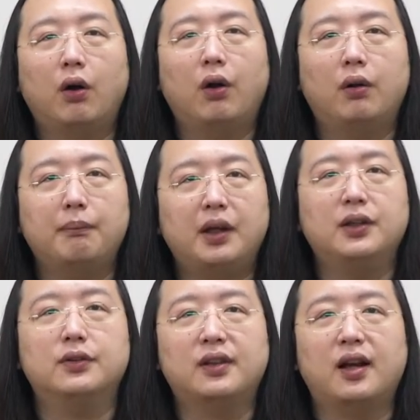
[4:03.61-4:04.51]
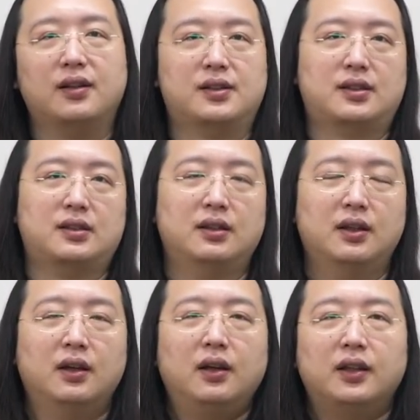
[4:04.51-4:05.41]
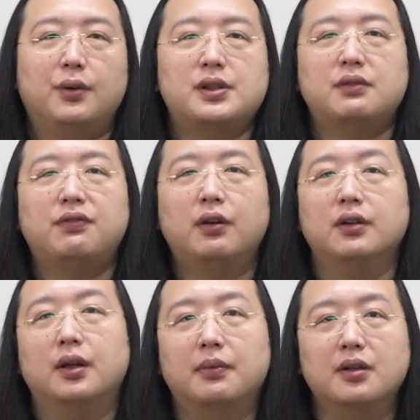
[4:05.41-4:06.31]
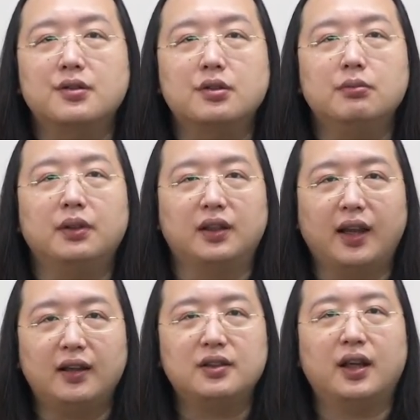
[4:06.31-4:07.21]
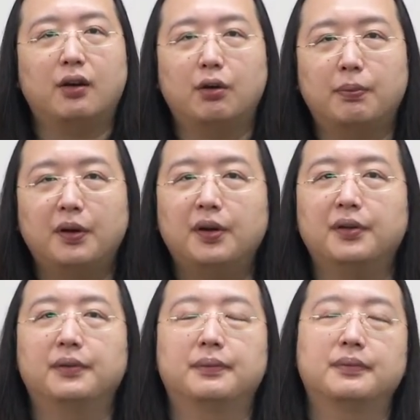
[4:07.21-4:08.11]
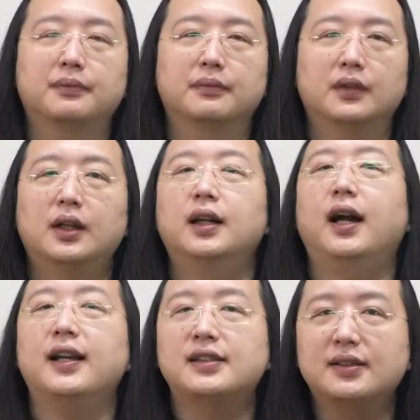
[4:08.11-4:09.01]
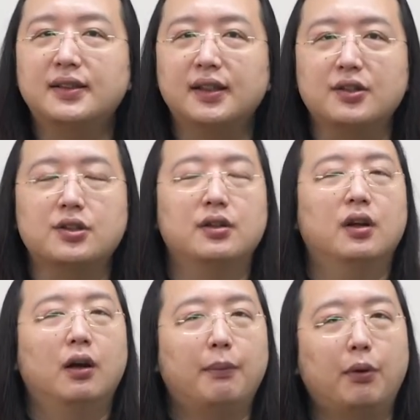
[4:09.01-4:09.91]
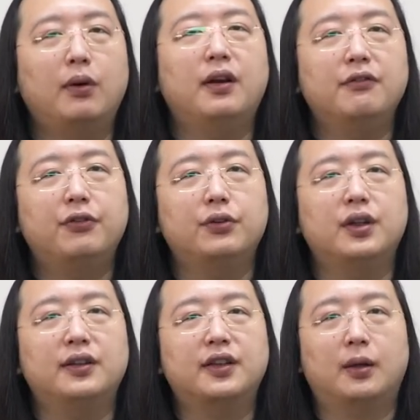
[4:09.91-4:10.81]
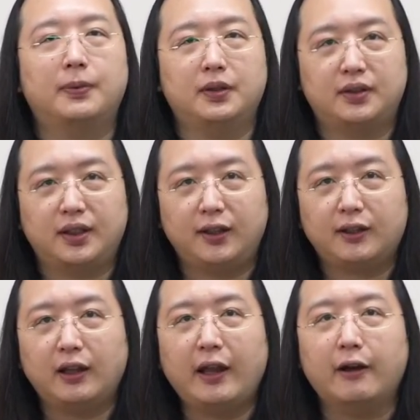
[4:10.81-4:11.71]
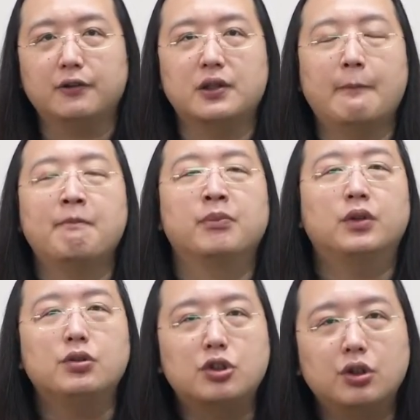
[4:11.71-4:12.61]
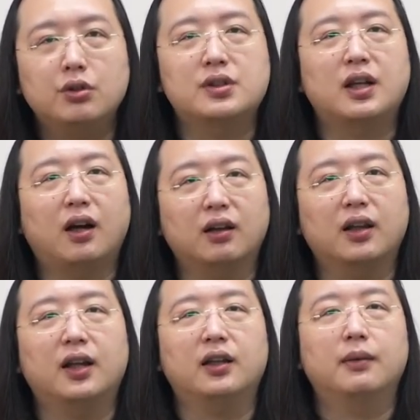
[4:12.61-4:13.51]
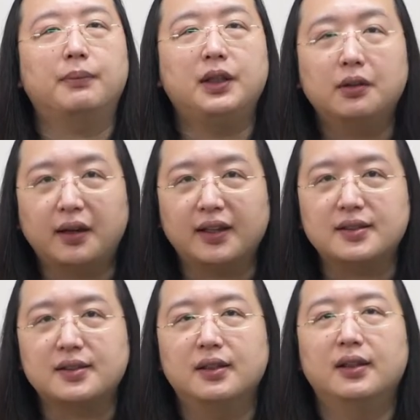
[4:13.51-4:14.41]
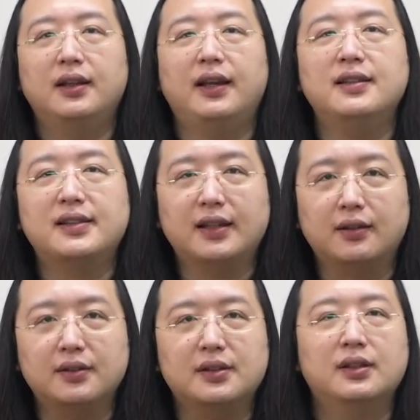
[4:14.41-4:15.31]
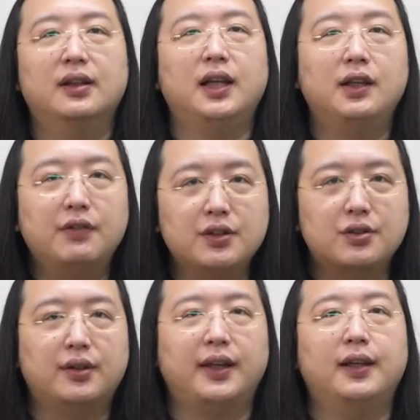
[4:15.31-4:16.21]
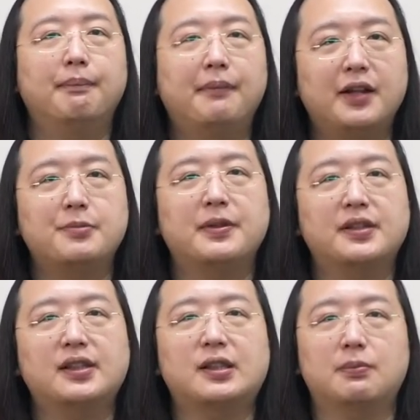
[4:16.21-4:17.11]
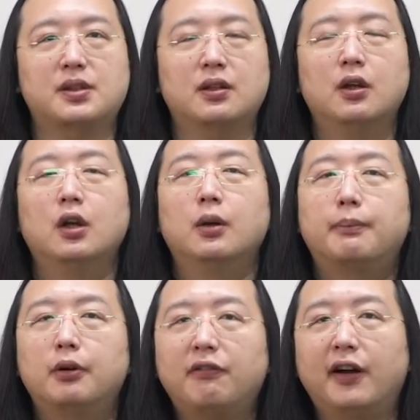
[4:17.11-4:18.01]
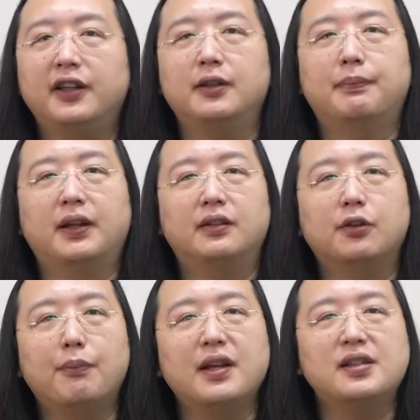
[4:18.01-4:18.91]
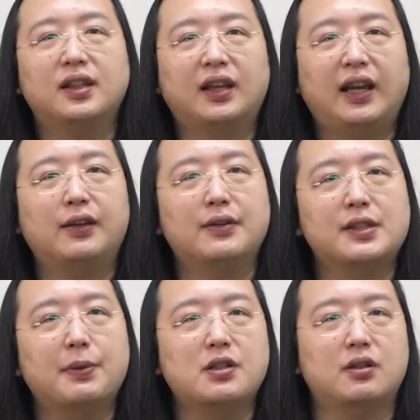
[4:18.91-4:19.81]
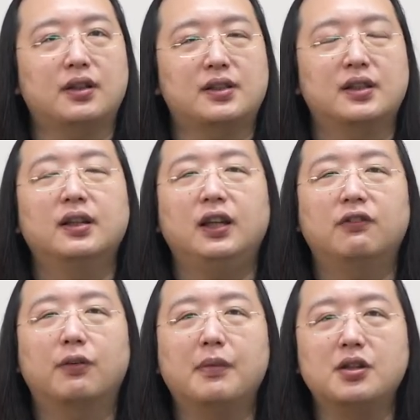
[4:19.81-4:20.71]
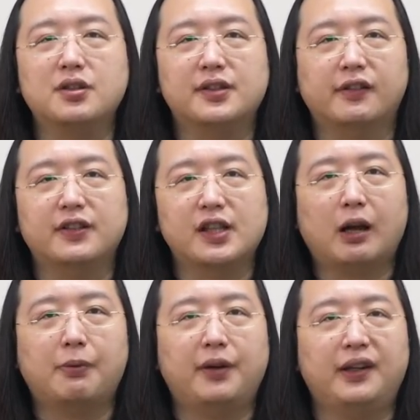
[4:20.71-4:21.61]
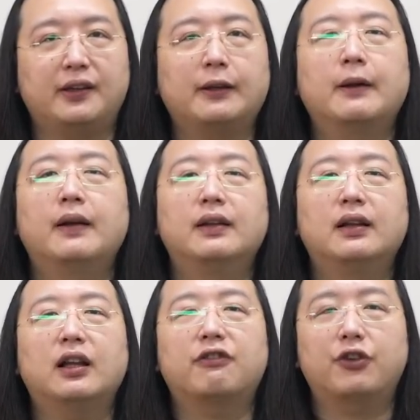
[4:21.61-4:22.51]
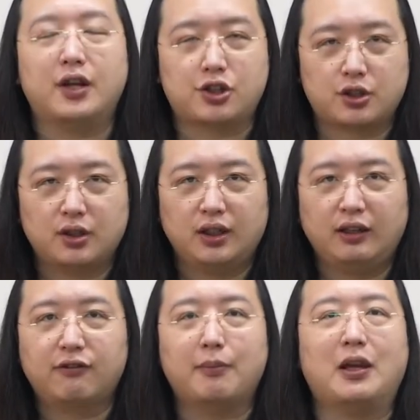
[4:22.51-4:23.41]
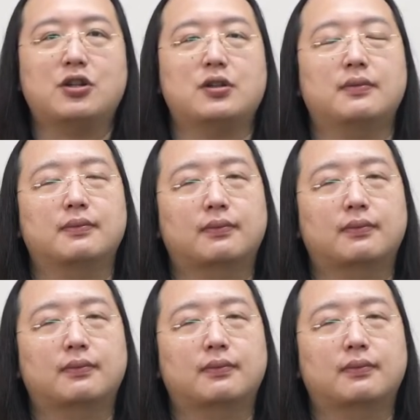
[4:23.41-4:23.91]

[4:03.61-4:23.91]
all manual tasks. That was very time-consuming and error-prone. As such, Boren Food adopted T-Cloud to choose the online POS and sales inventory management systems provided by the domestic catering specialist information service operator, LaFresh Information.